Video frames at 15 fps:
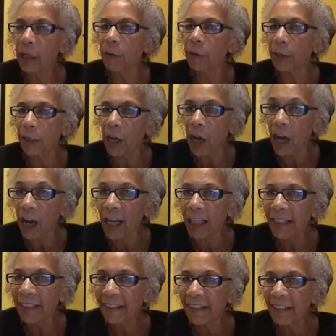lower
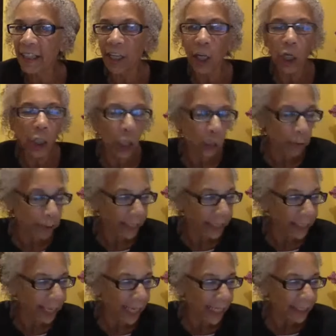cost, lower
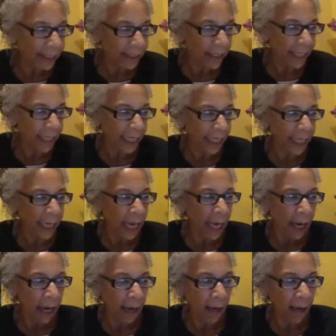intensity